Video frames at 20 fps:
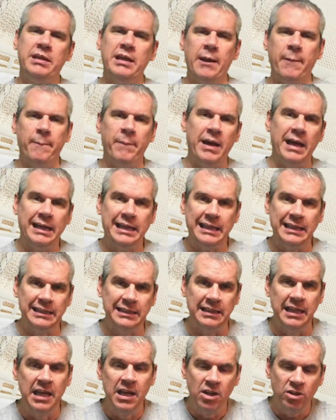be getting back
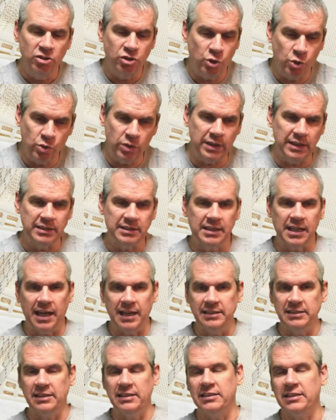in to these guys.